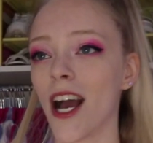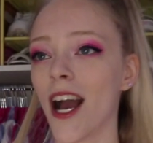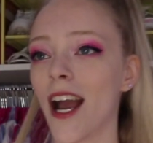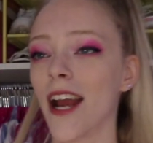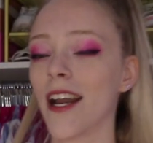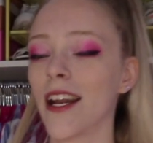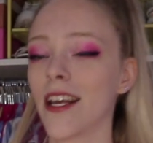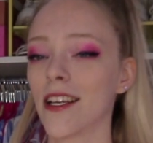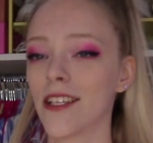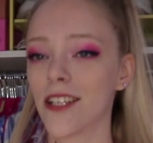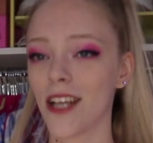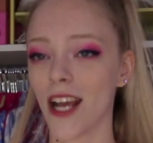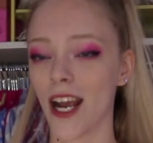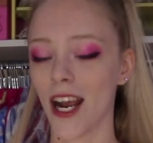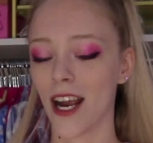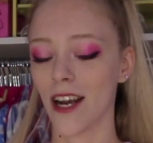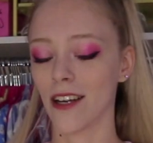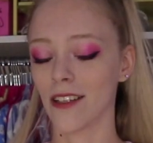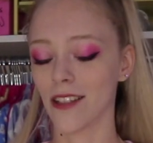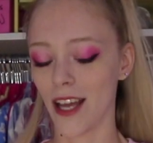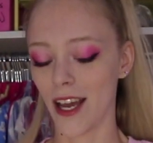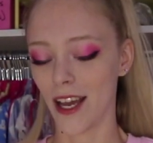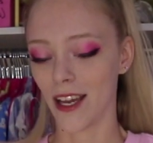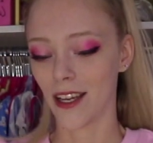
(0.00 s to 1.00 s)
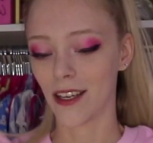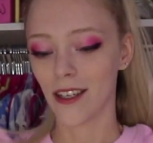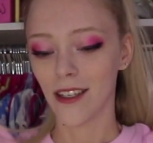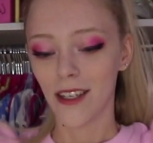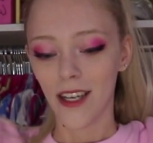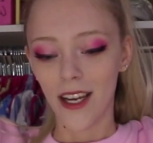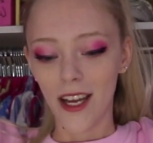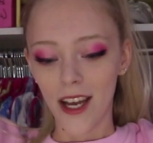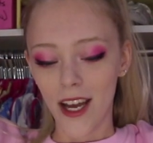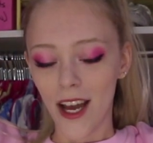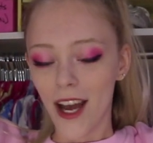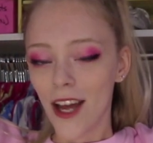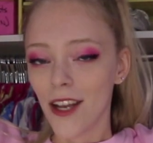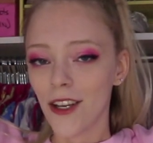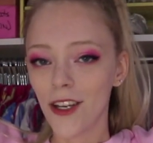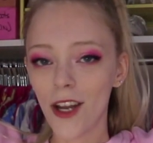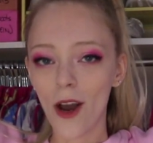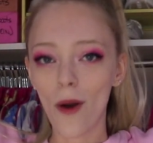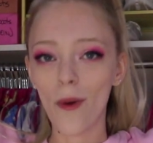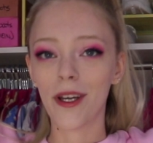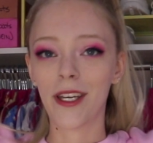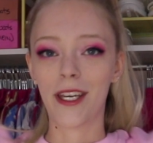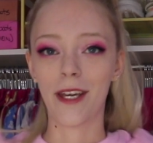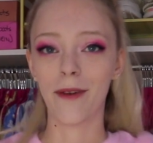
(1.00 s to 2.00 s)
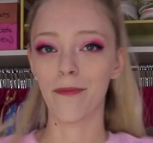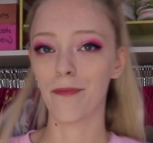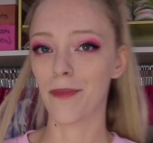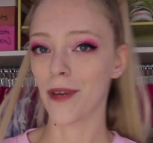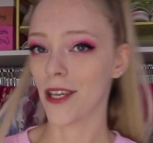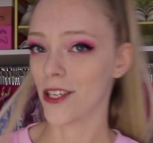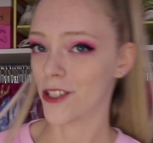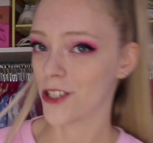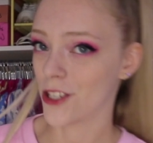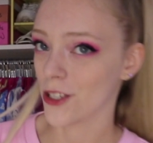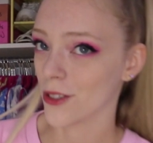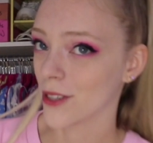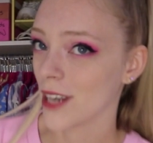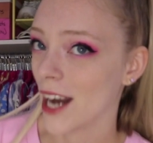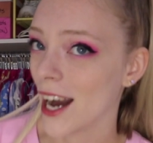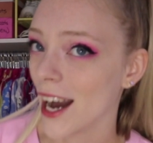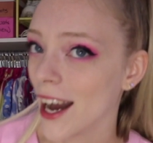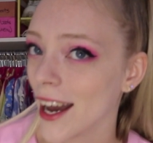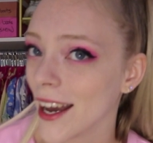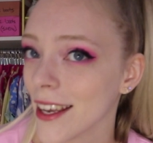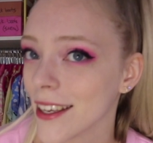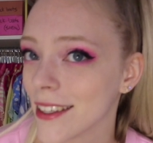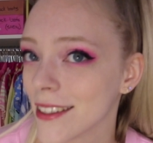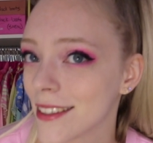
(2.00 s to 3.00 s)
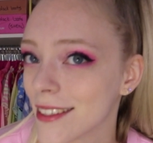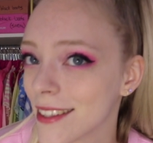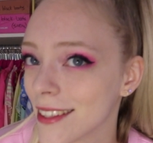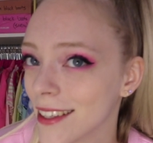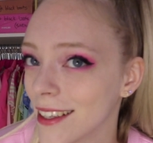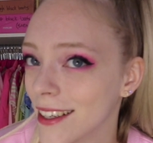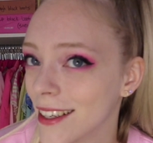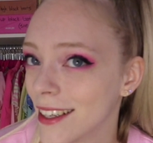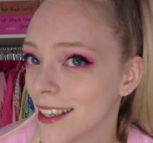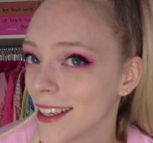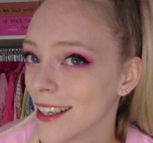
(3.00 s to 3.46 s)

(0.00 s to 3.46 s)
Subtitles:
INH hair, like, no one can beat you guys.